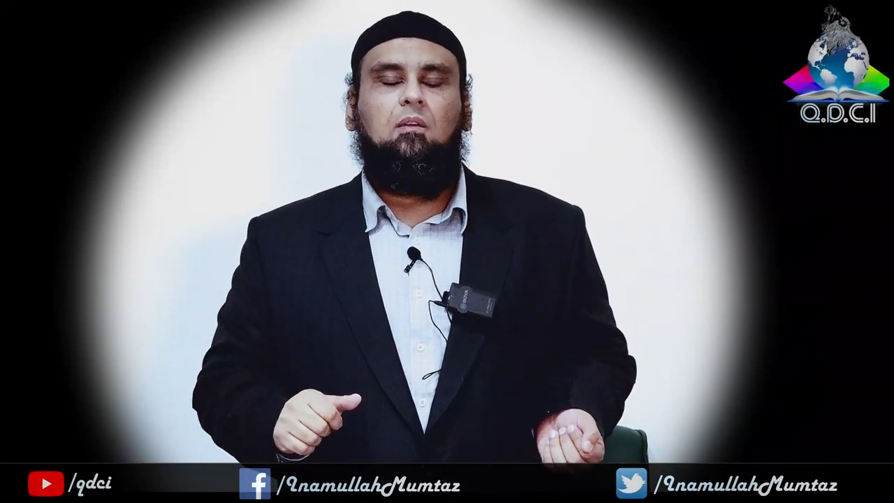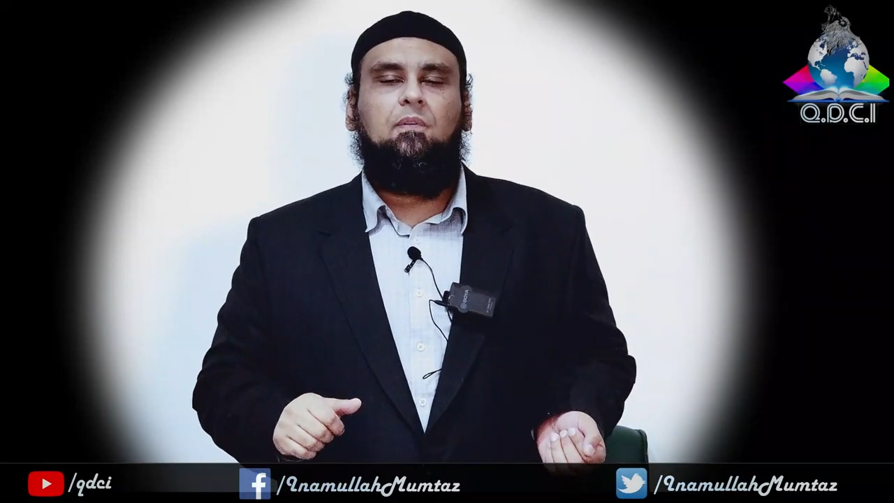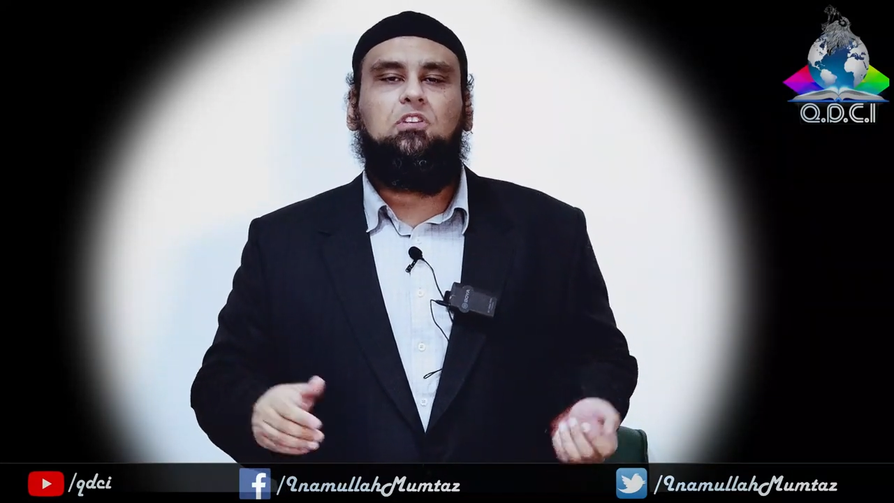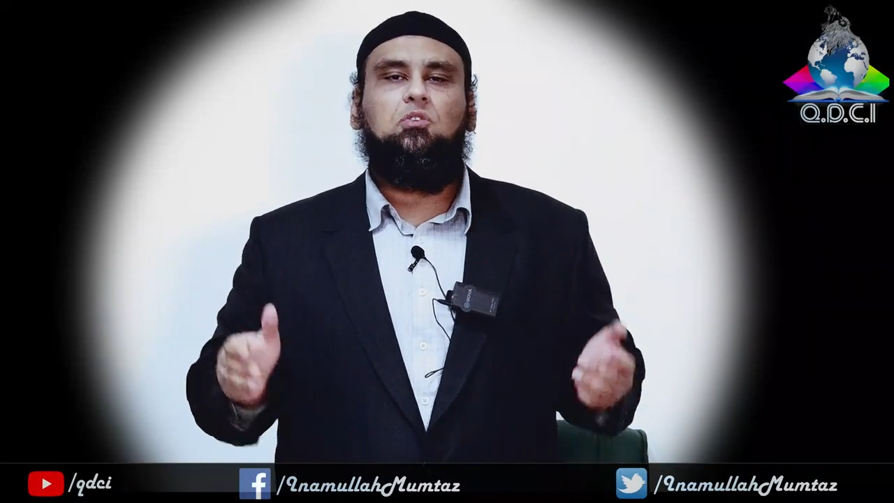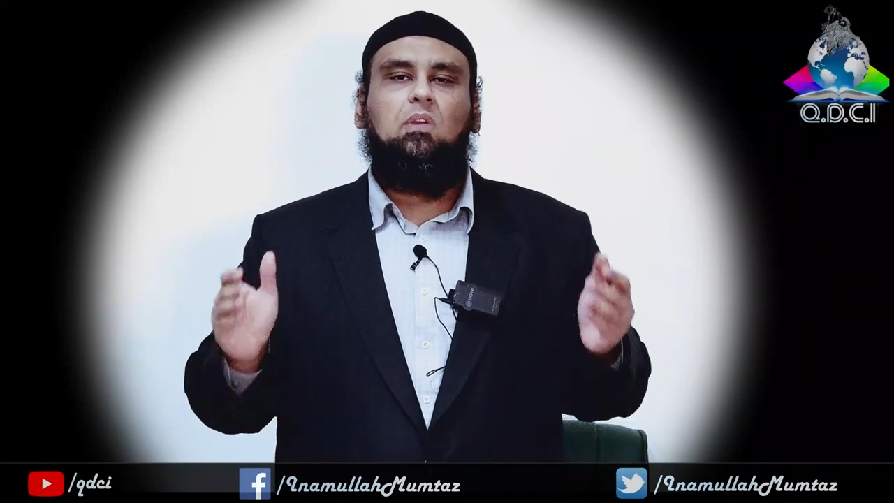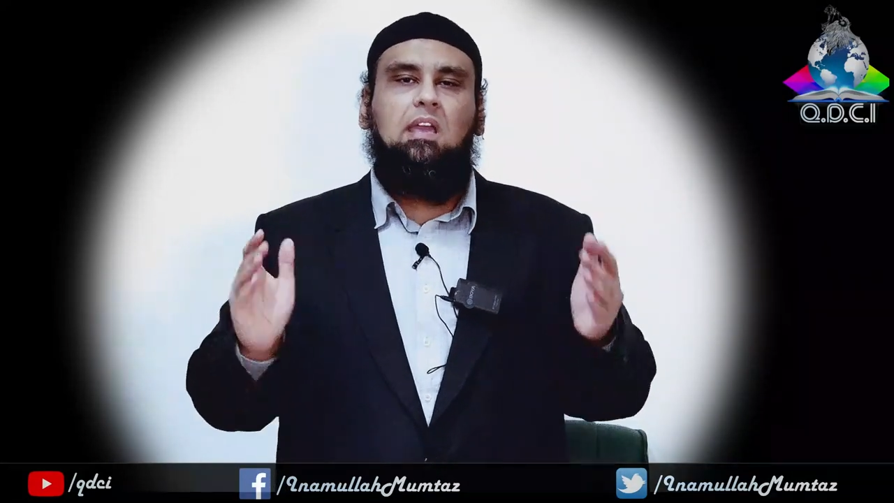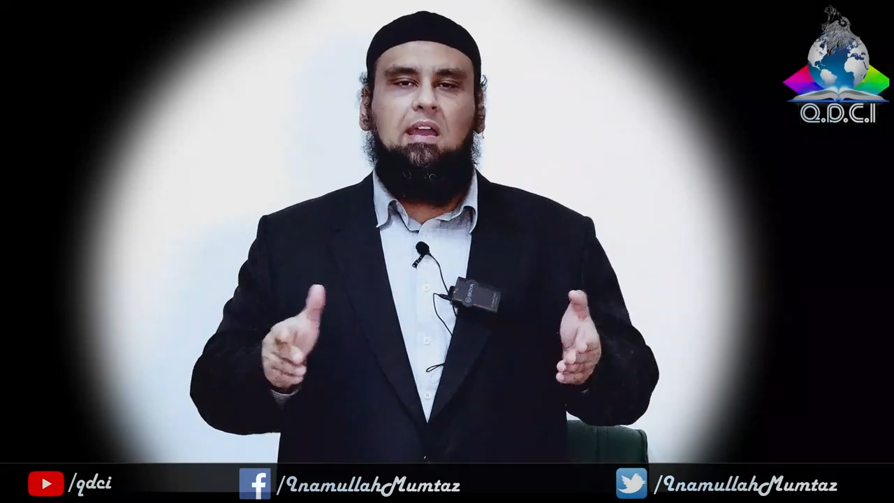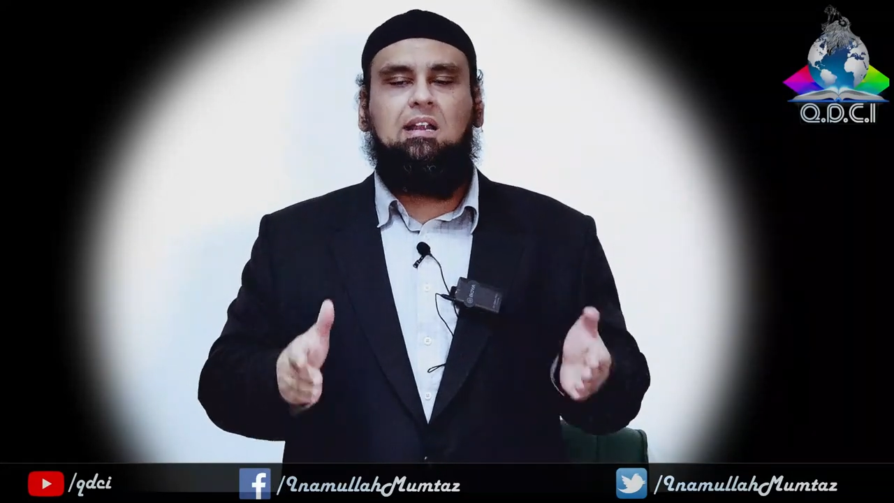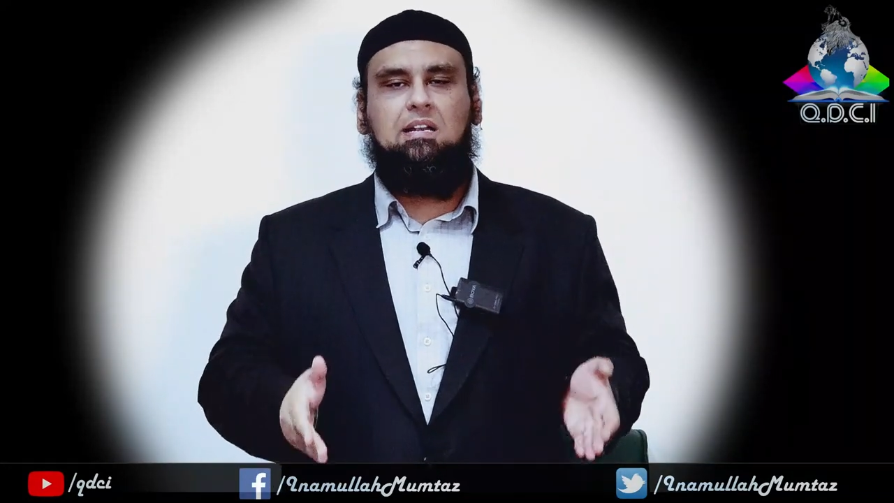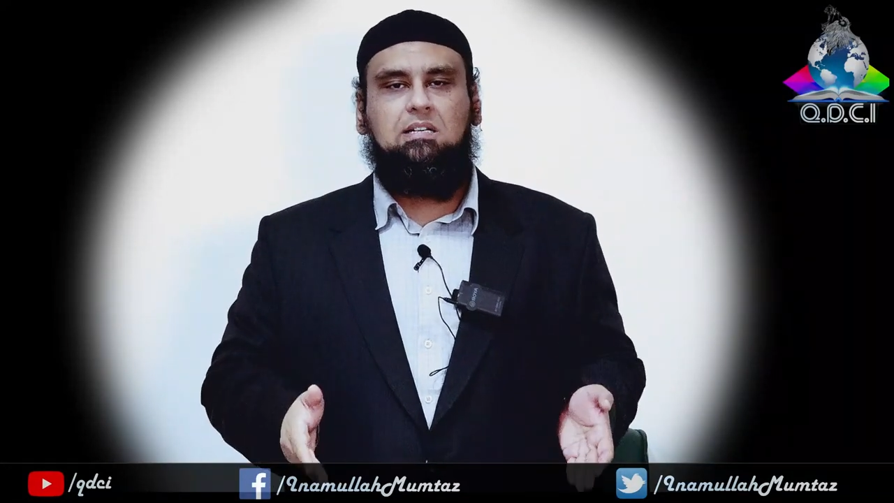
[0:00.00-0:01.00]
which you
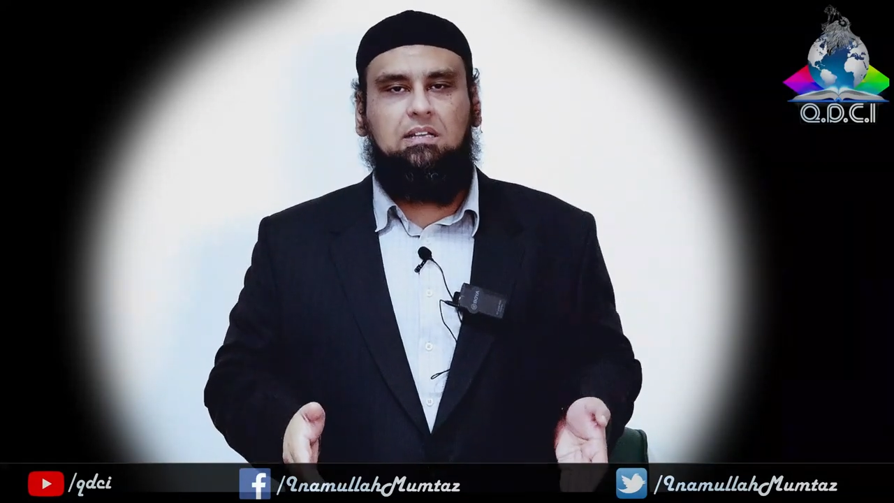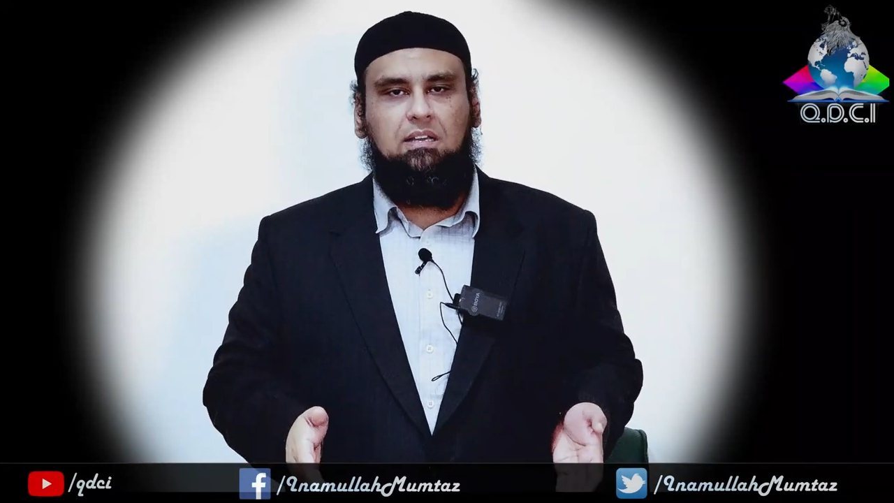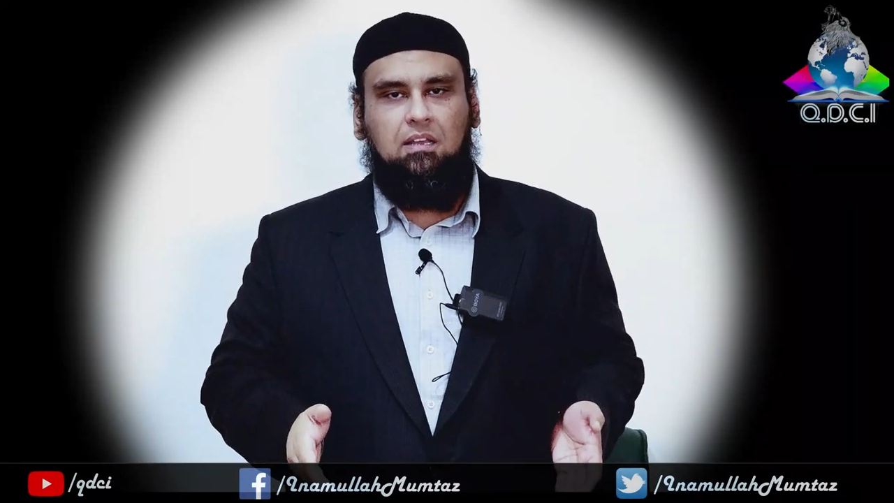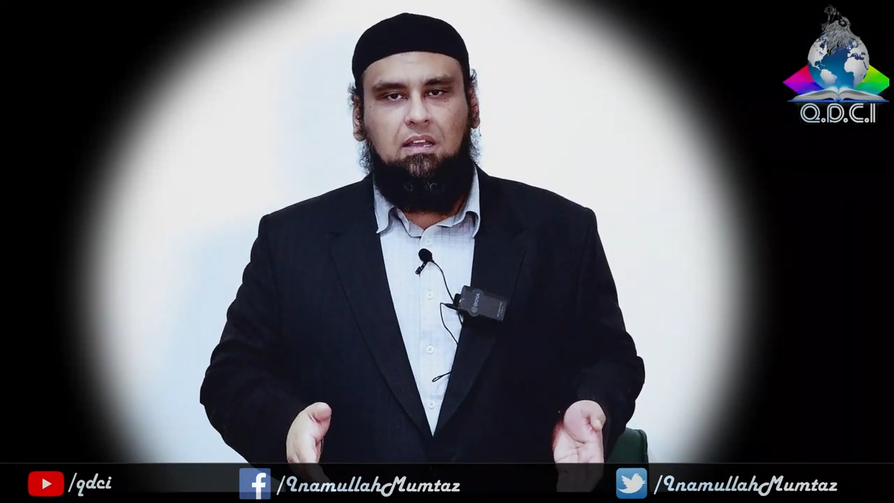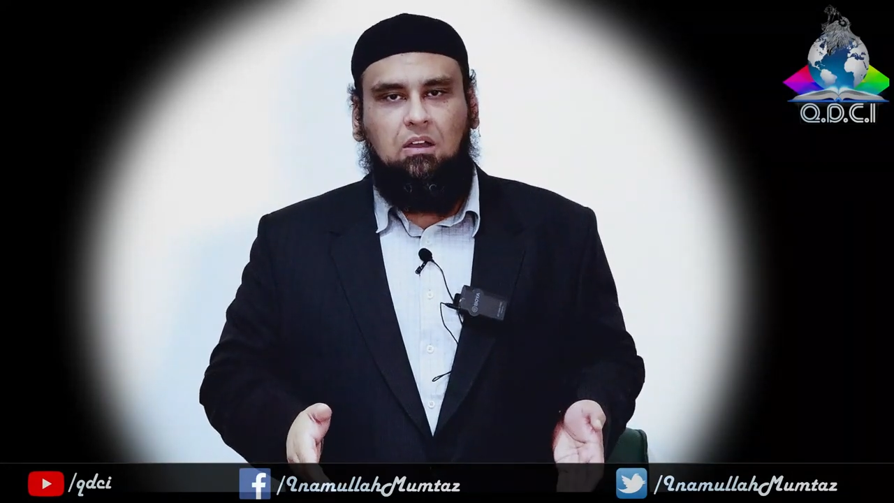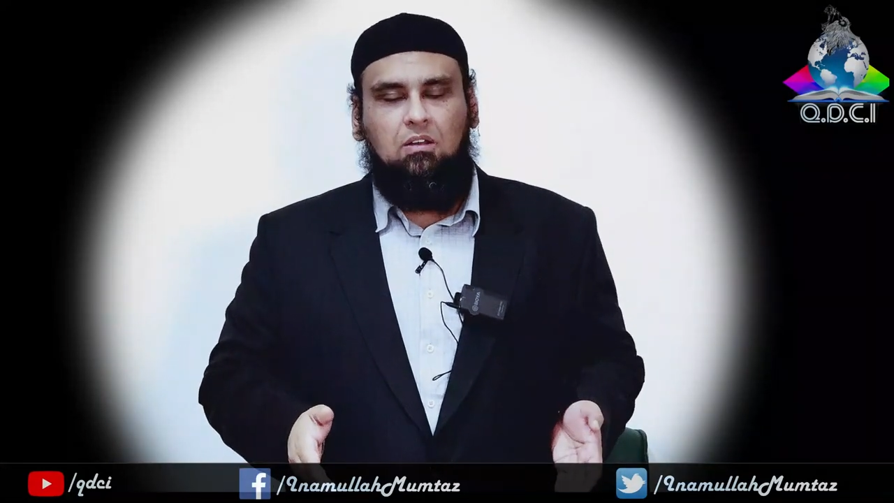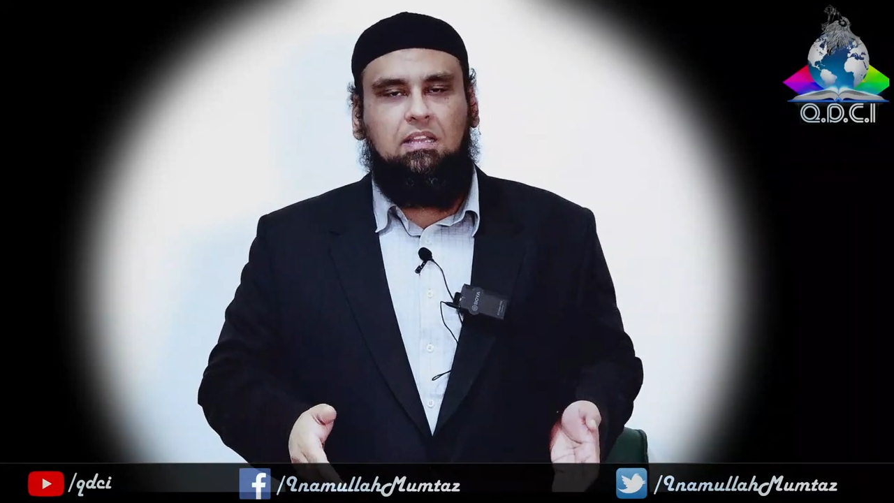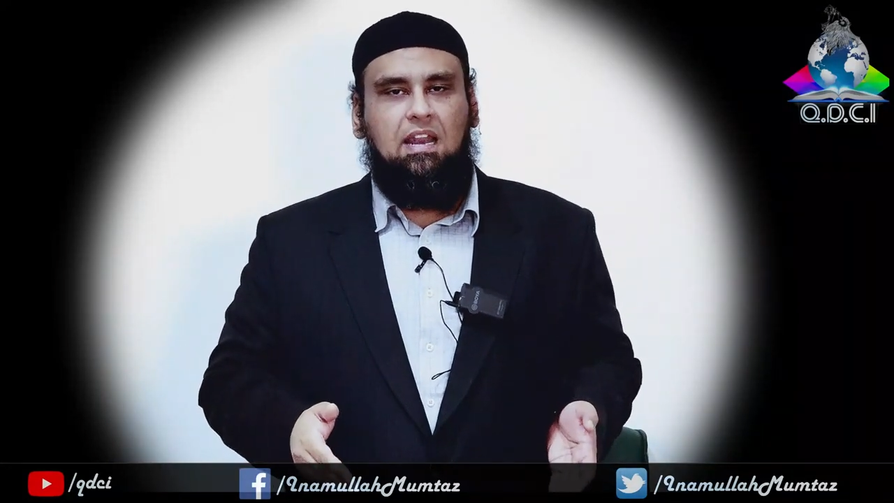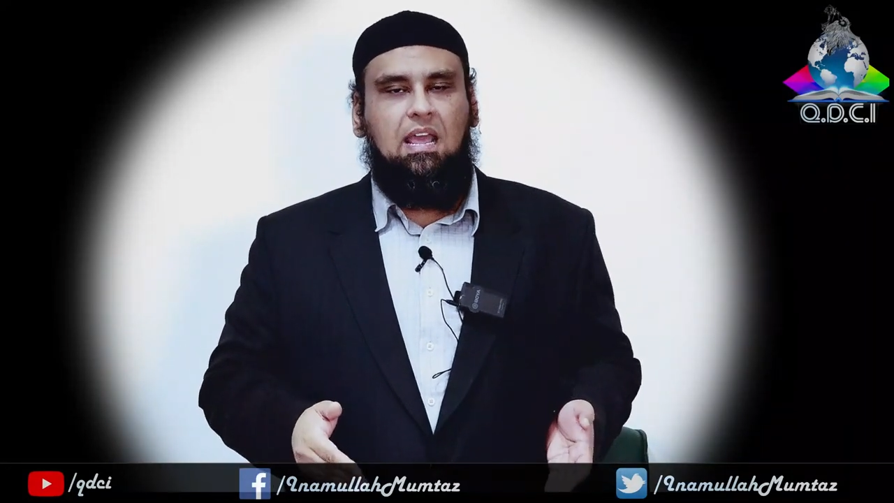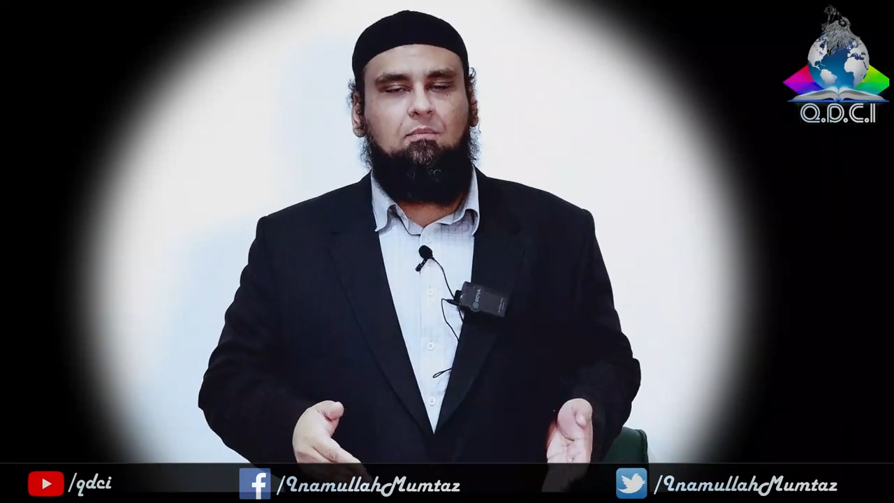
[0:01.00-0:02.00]
killed on
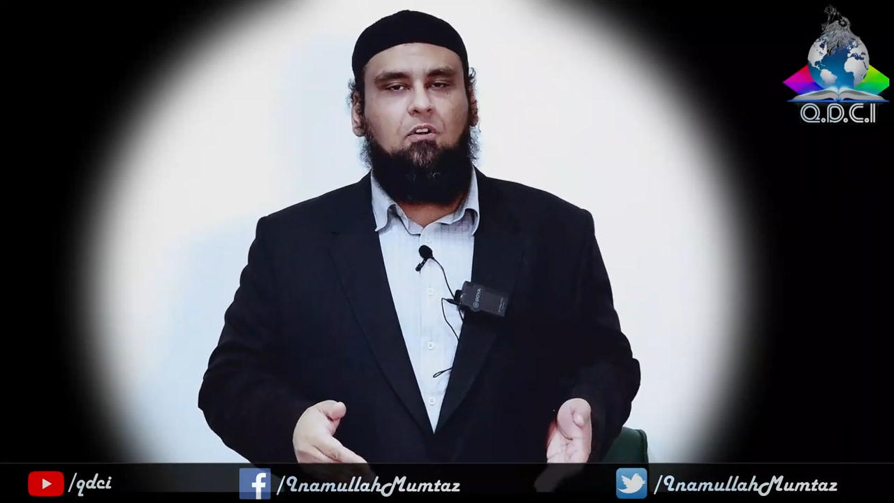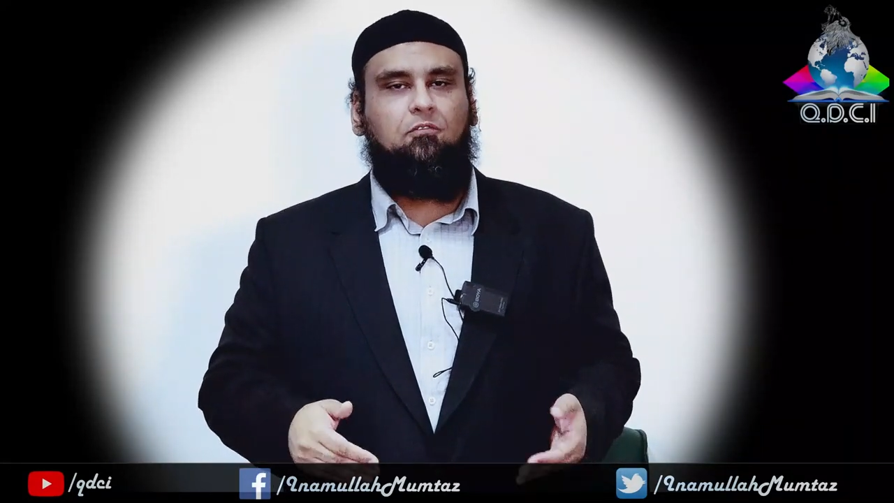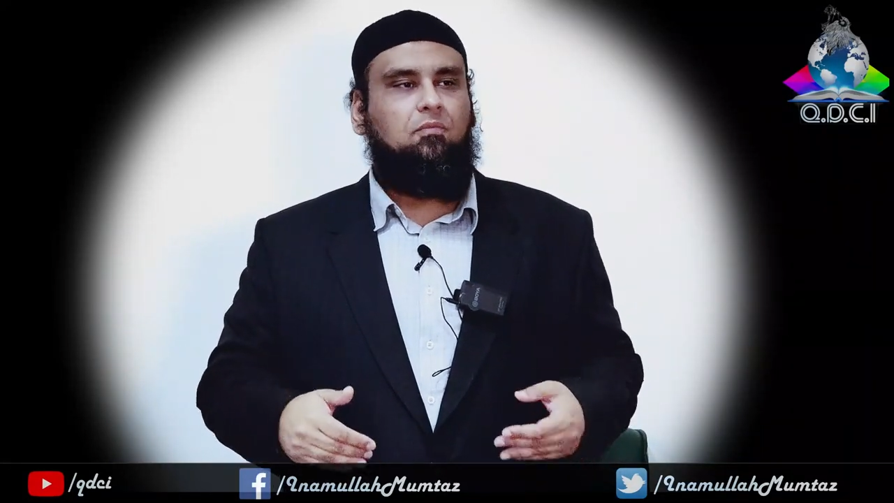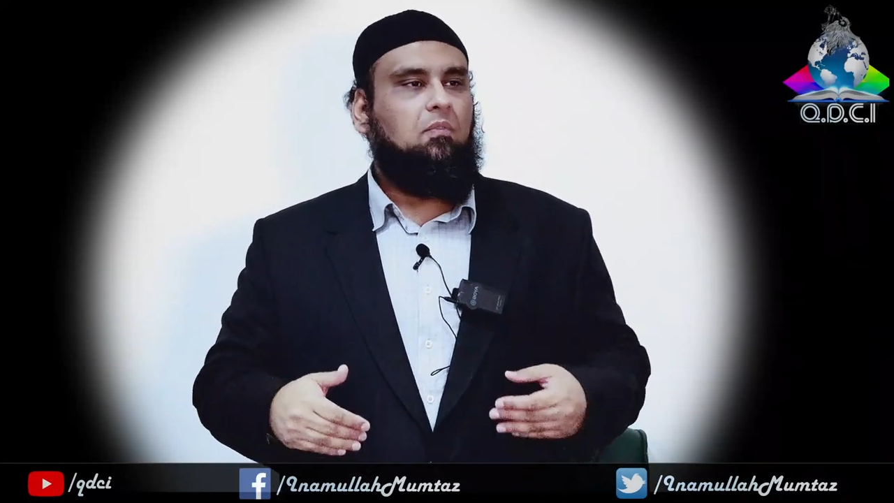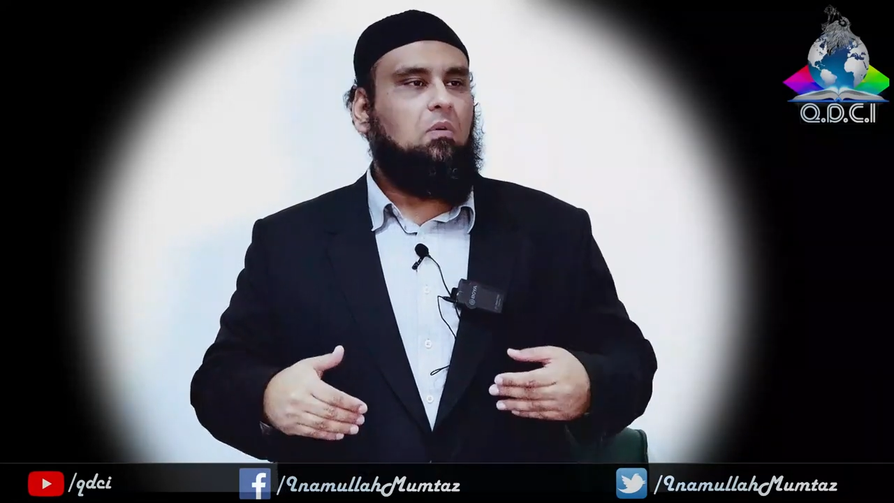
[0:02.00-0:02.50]
the name of